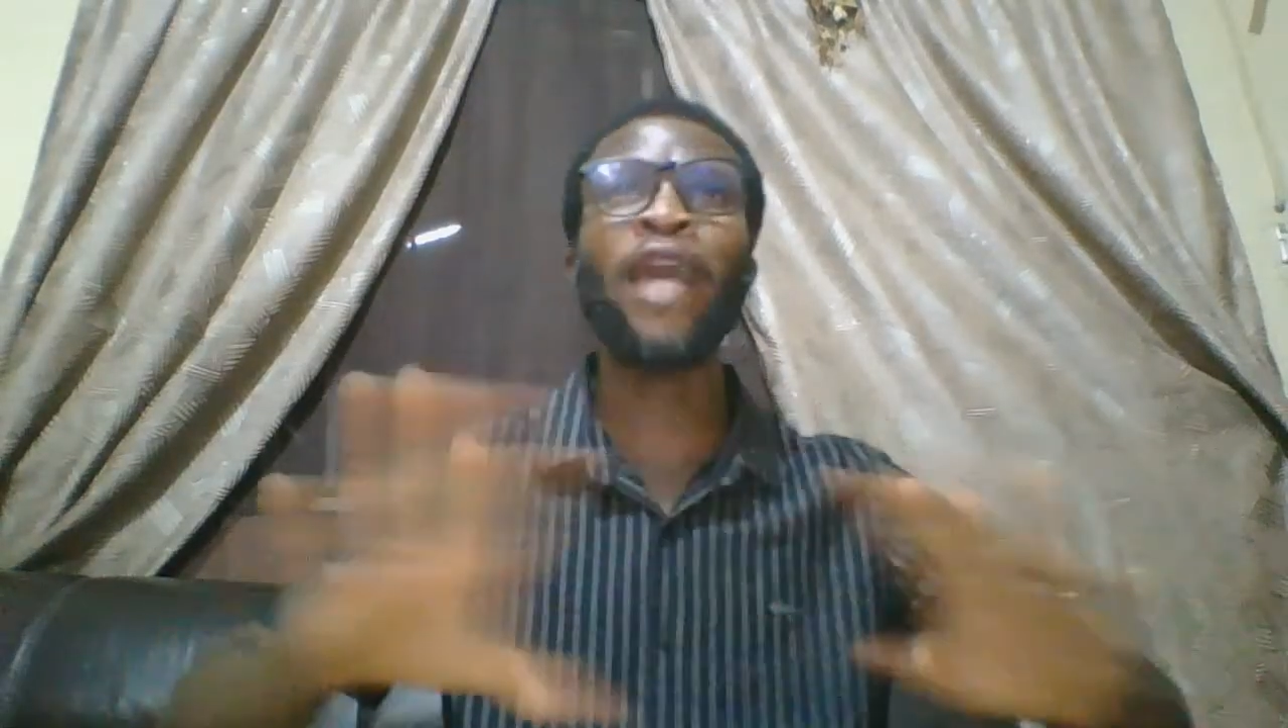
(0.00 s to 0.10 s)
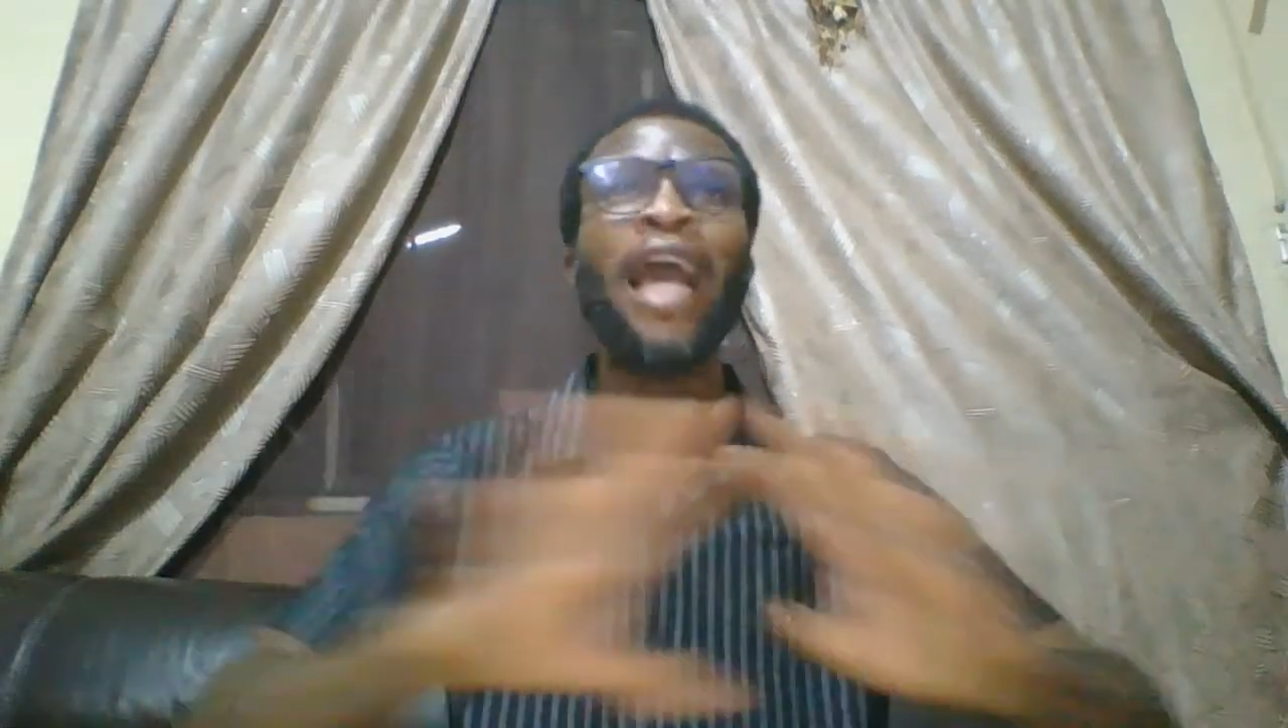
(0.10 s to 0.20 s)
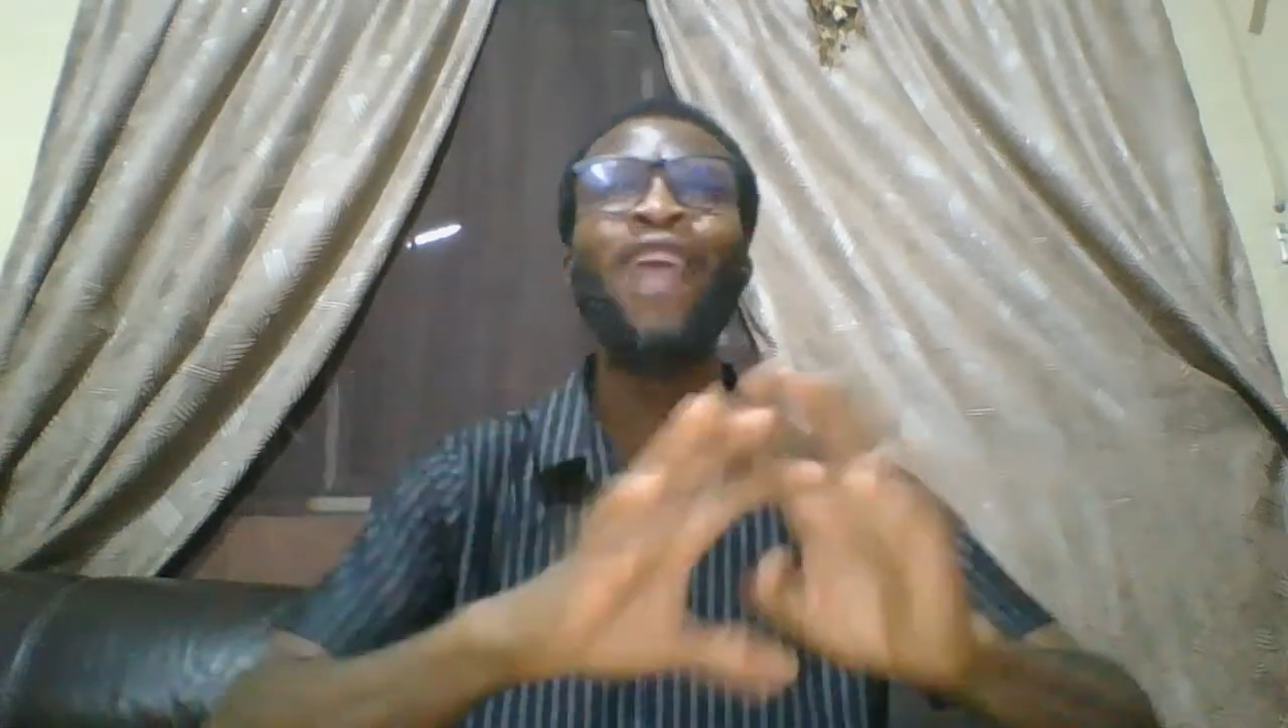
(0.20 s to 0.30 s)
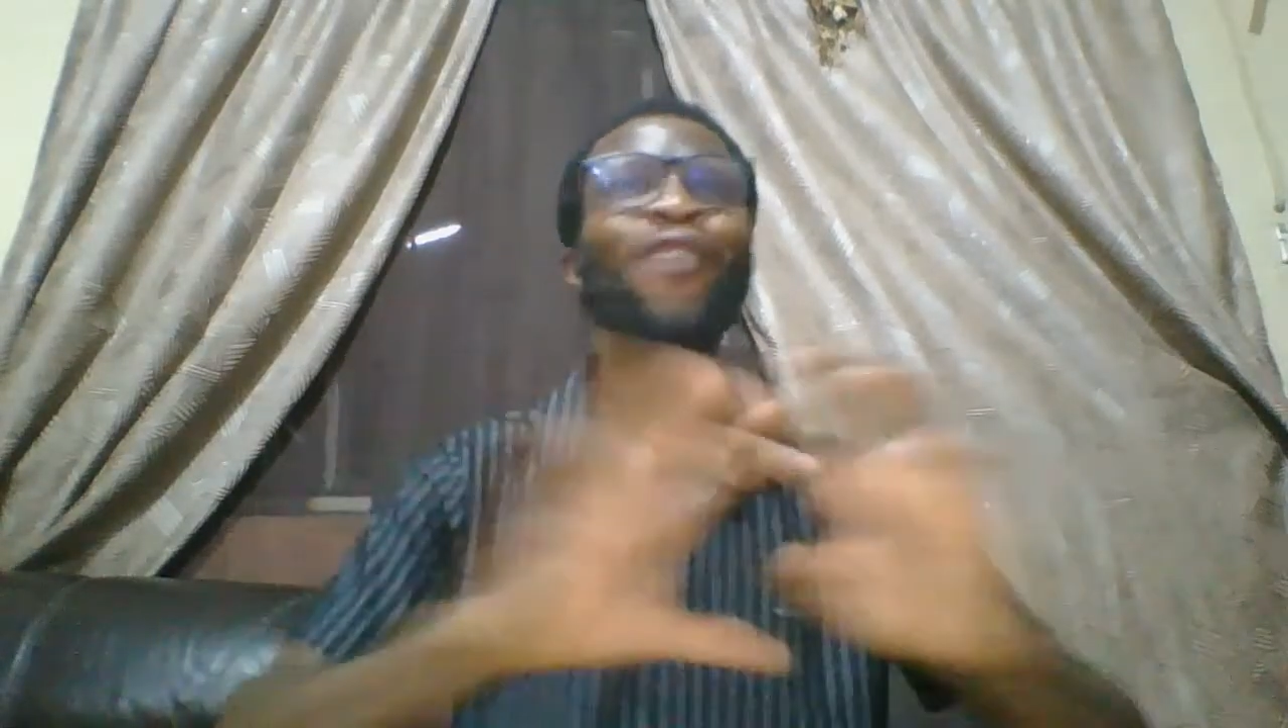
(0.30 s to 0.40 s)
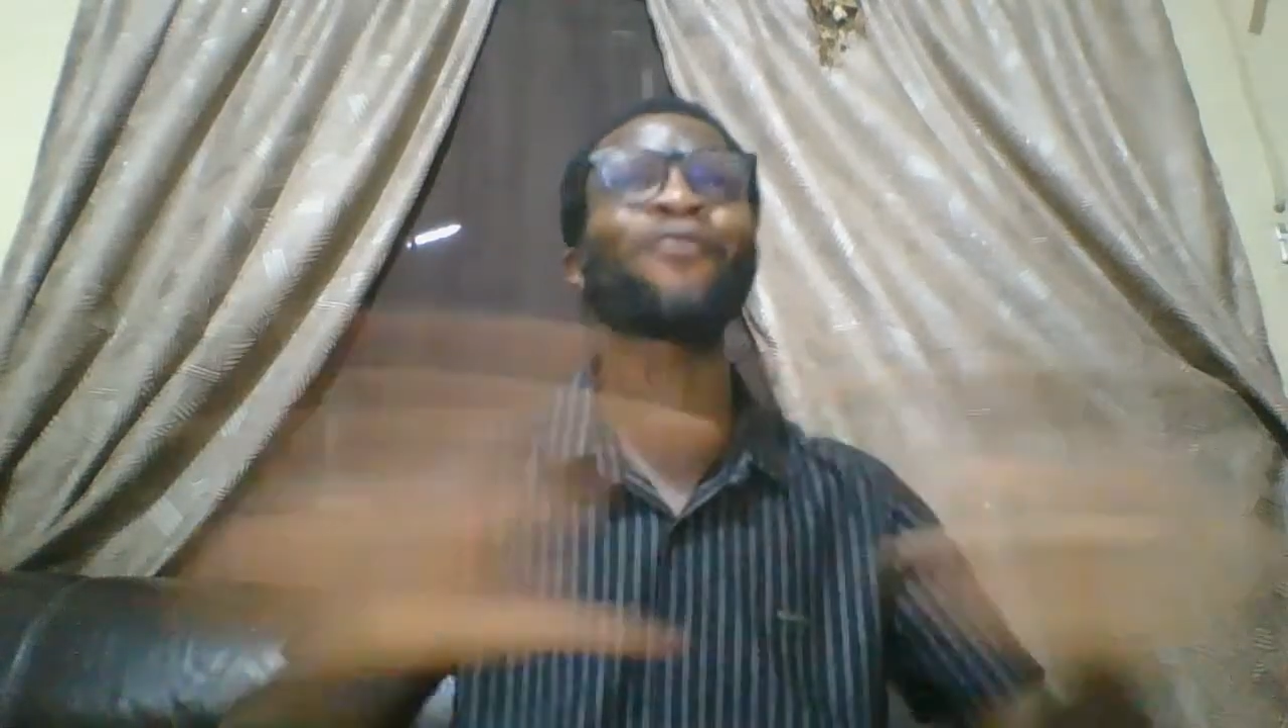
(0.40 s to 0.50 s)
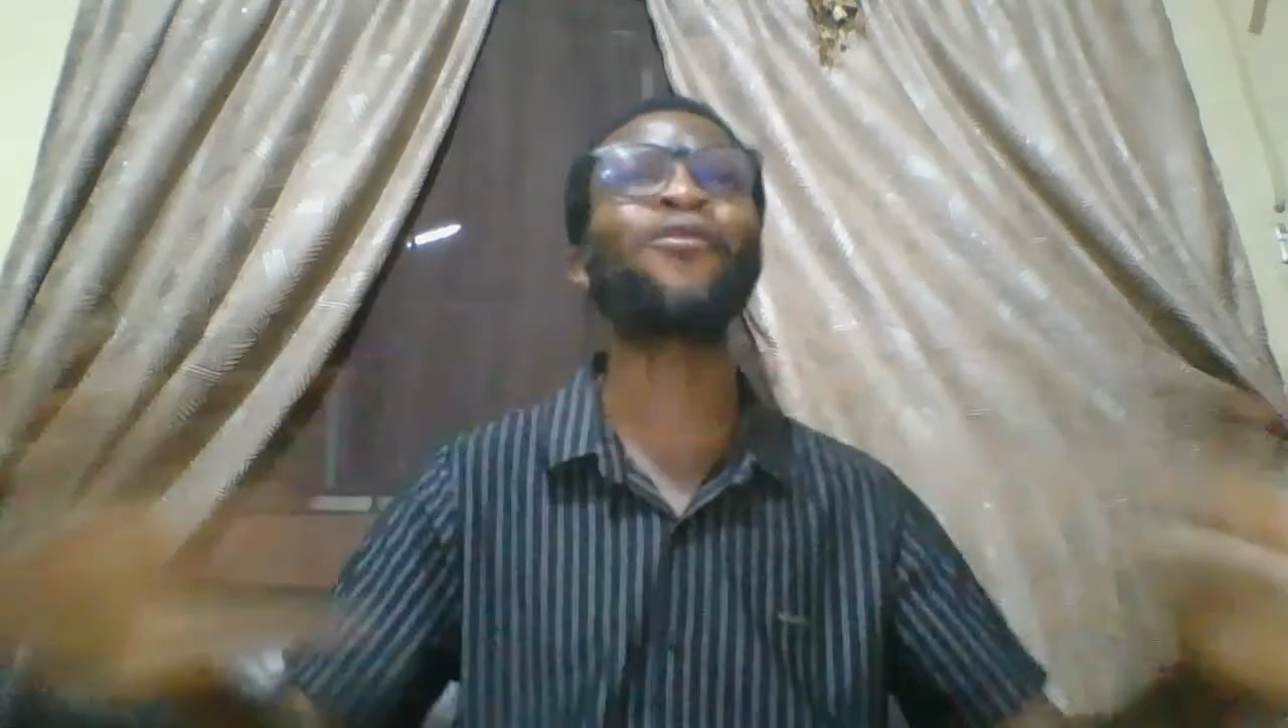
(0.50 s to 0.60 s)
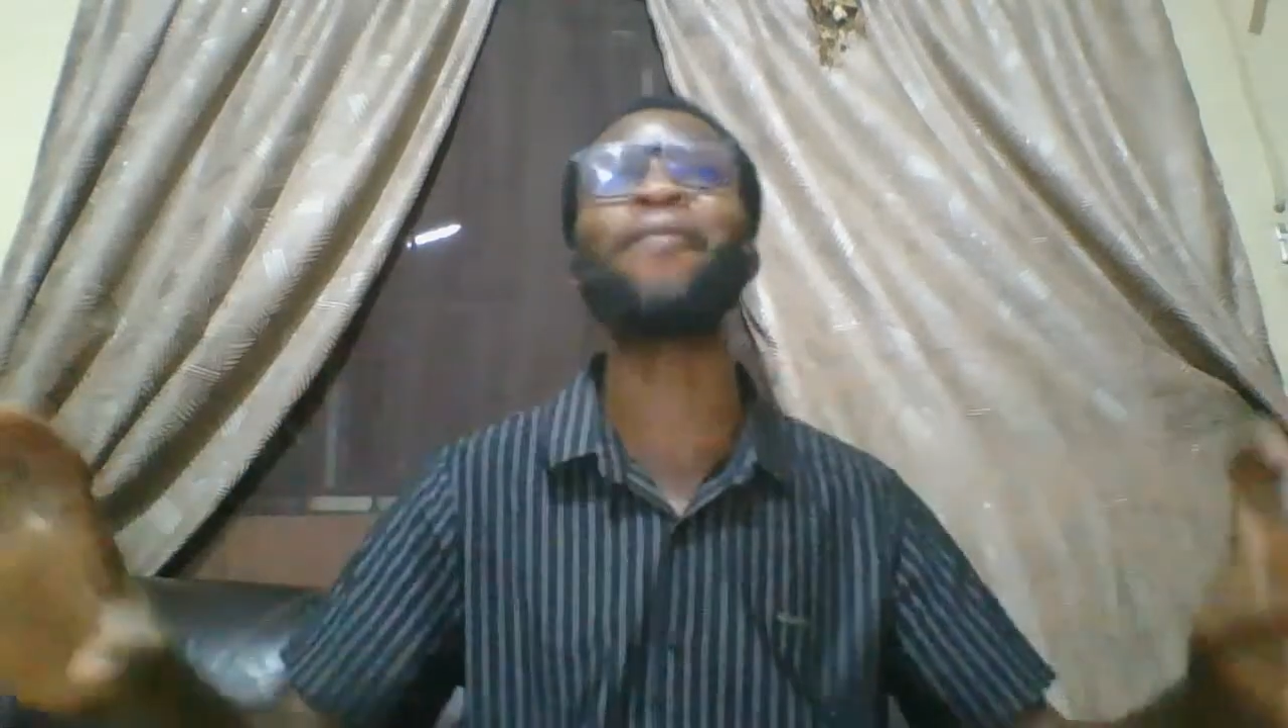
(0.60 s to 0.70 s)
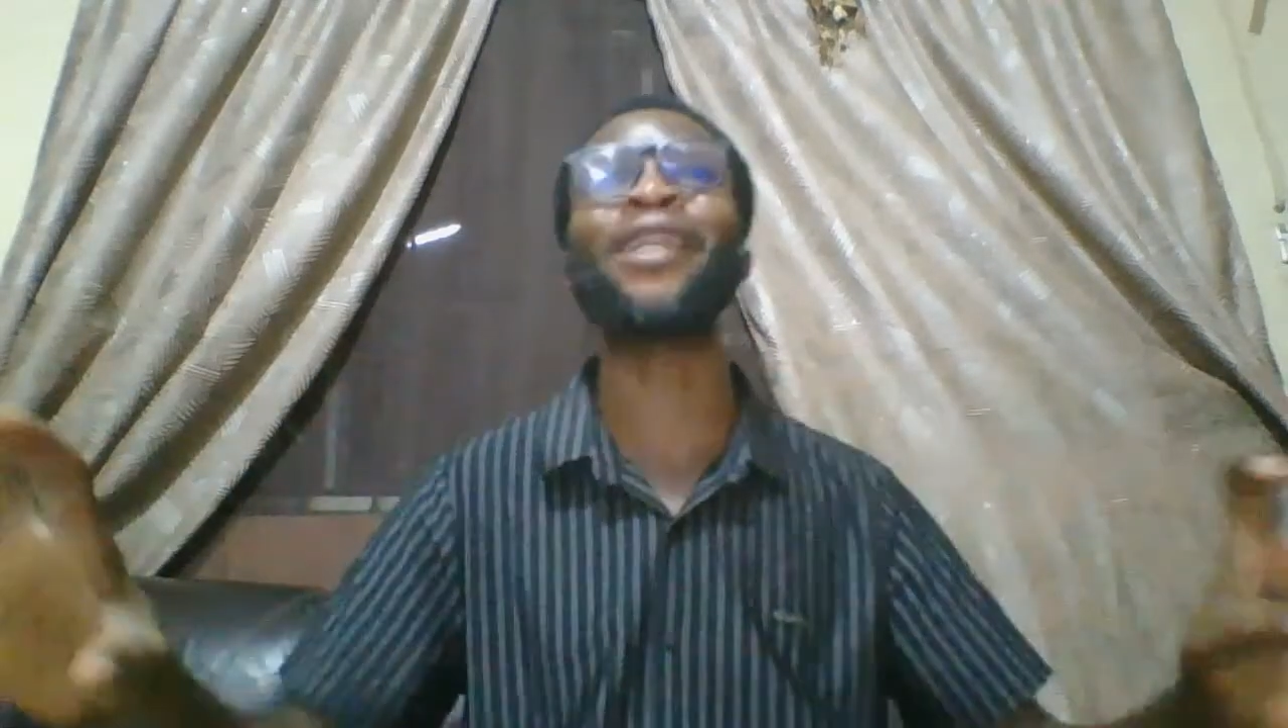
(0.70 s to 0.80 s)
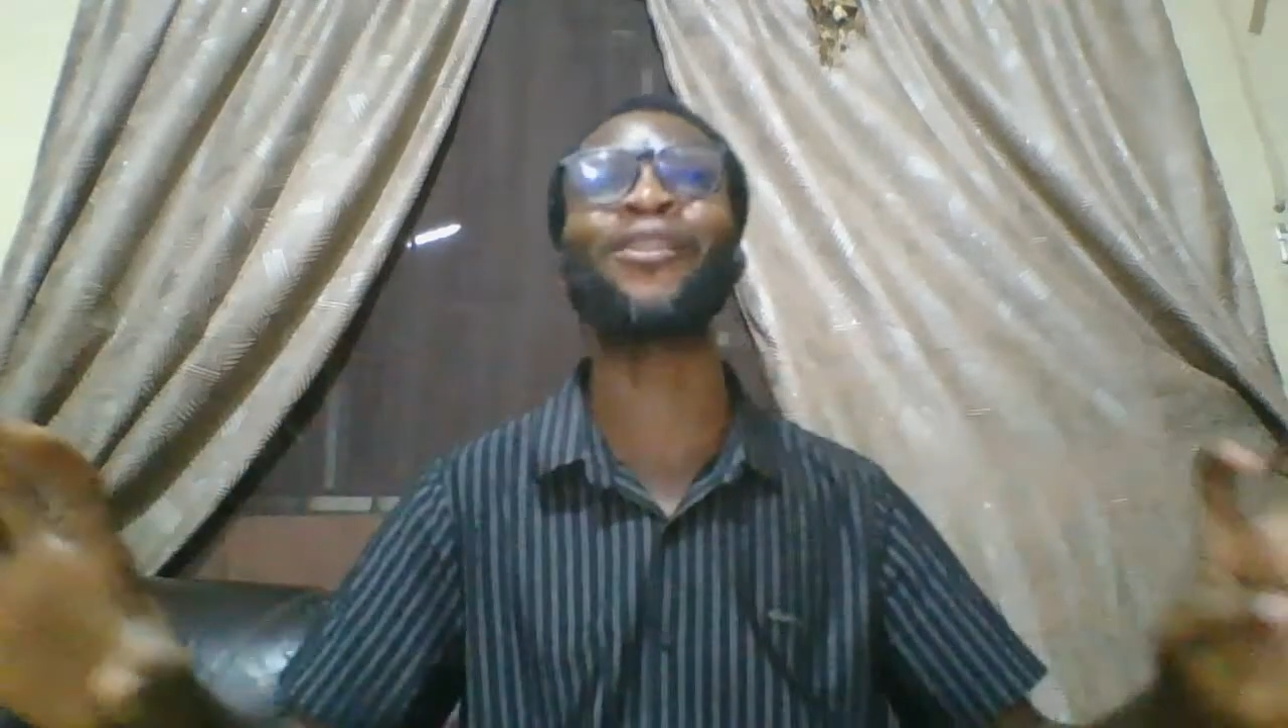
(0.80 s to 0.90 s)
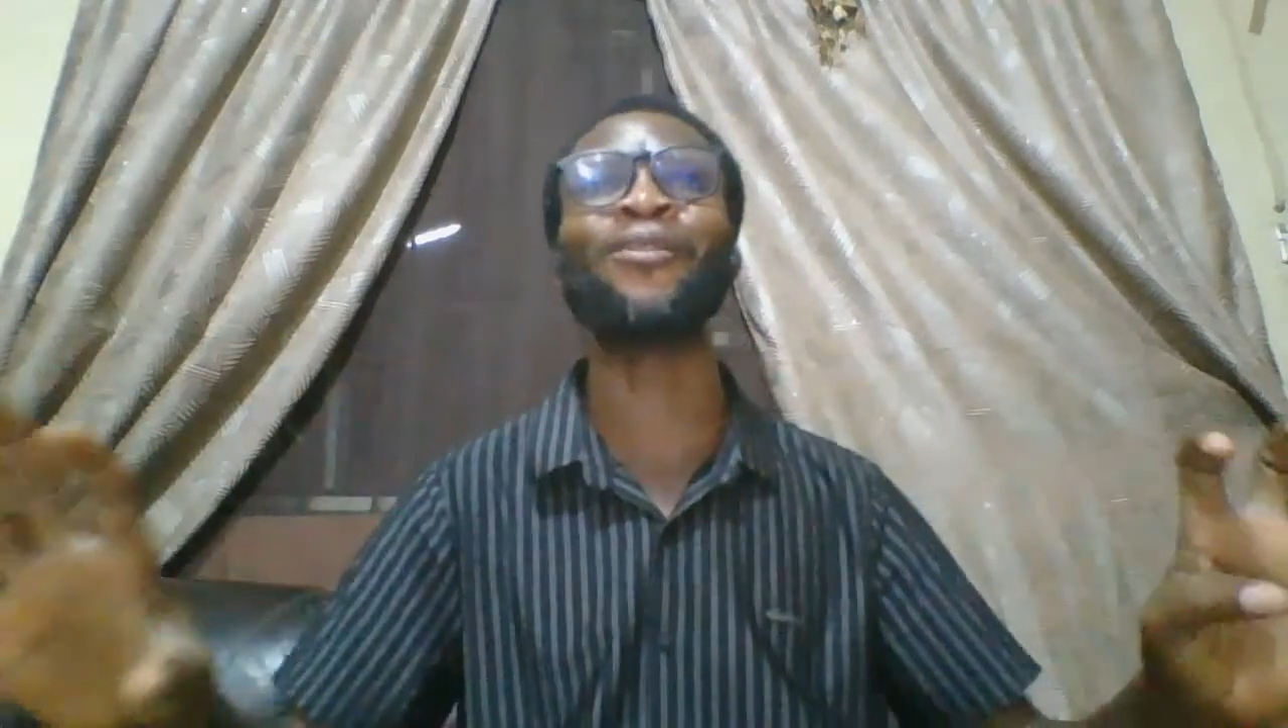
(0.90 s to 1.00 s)
I love
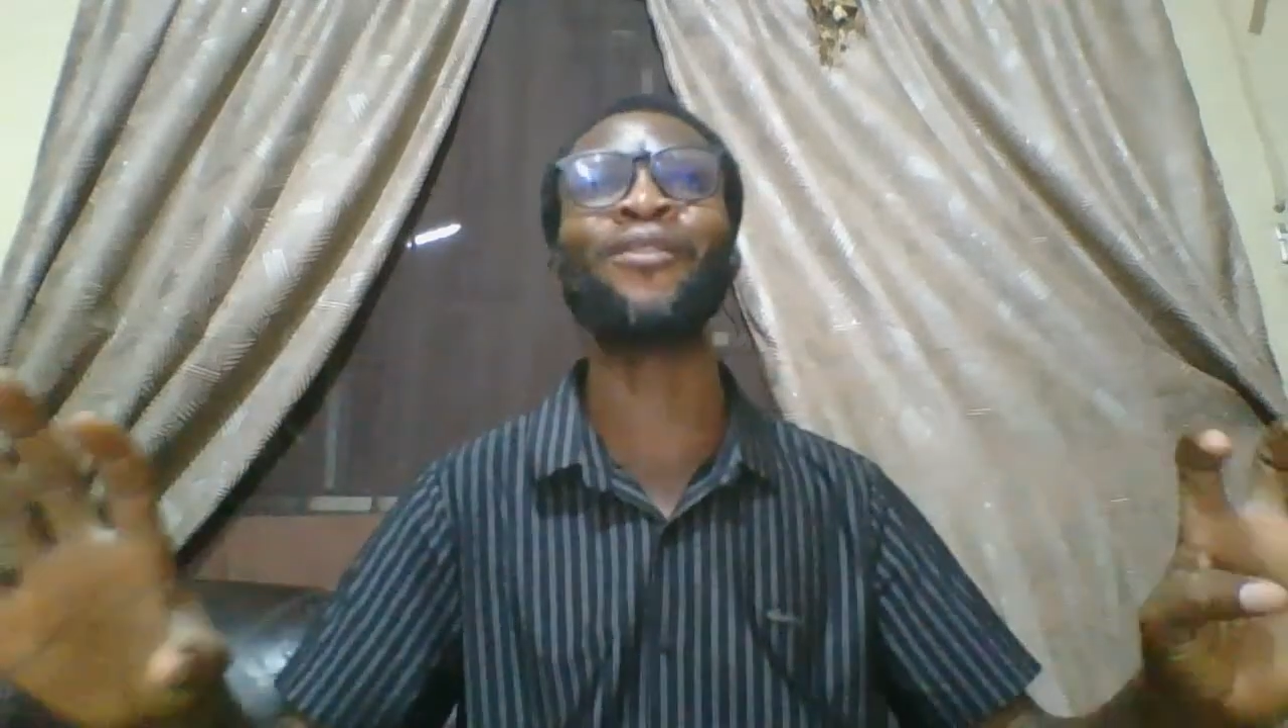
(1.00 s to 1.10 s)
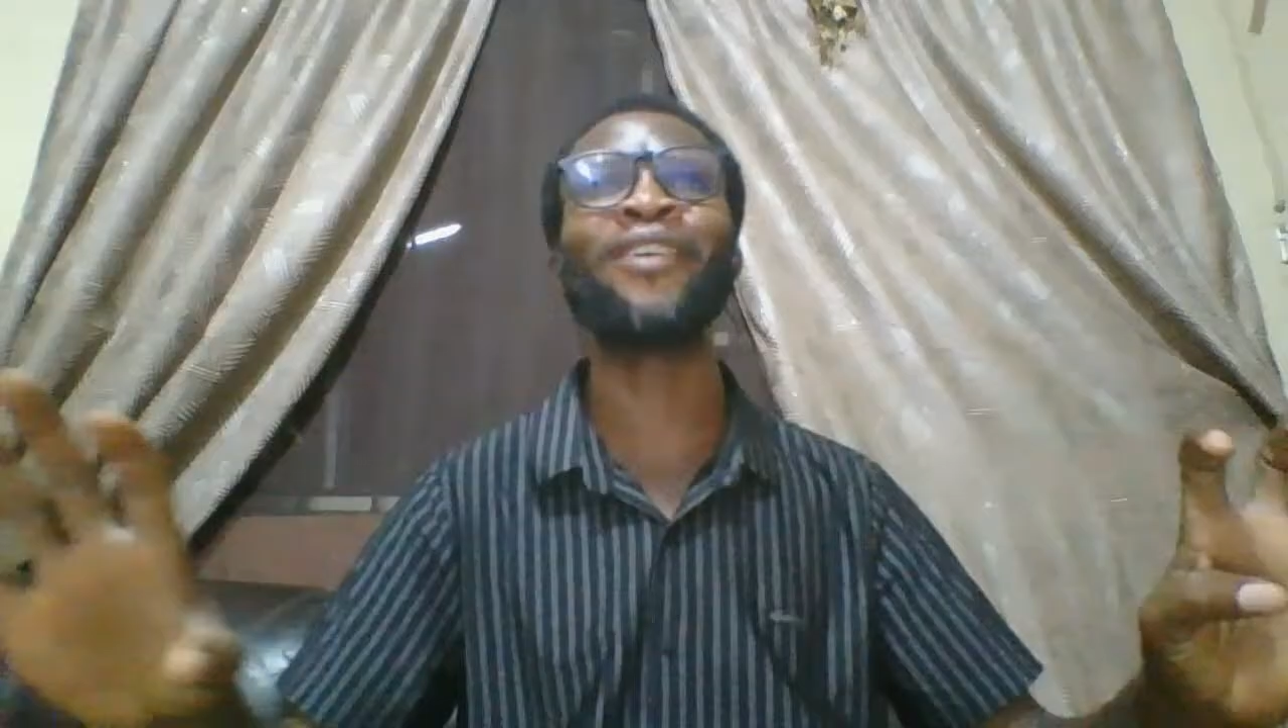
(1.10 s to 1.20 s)
tomato.